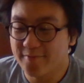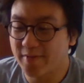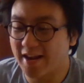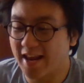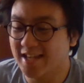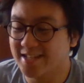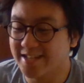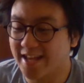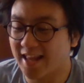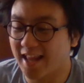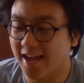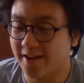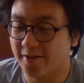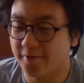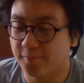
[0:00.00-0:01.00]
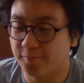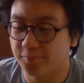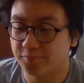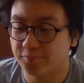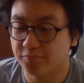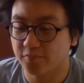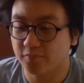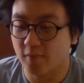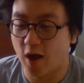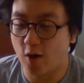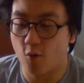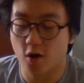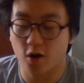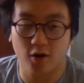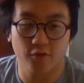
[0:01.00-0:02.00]
But let's say, like, I
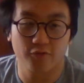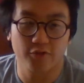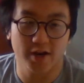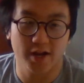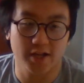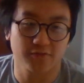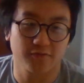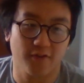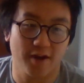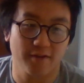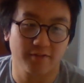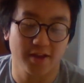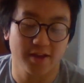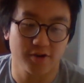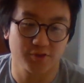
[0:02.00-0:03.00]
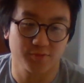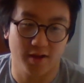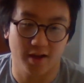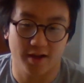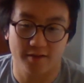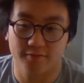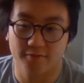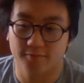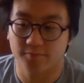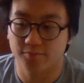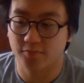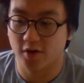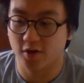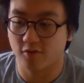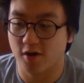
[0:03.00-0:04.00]
work for the next 5, 10 years of my life,
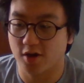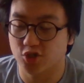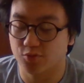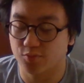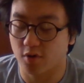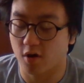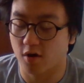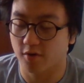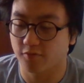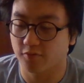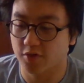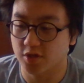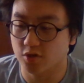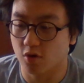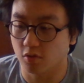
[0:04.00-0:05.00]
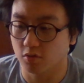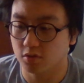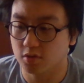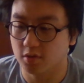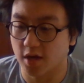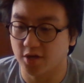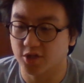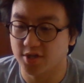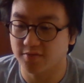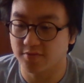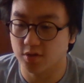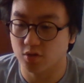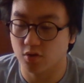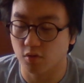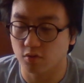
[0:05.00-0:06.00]
I grind super hard for these goals, I achieve
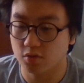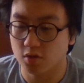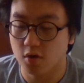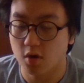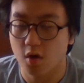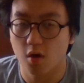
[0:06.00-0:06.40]
these goals.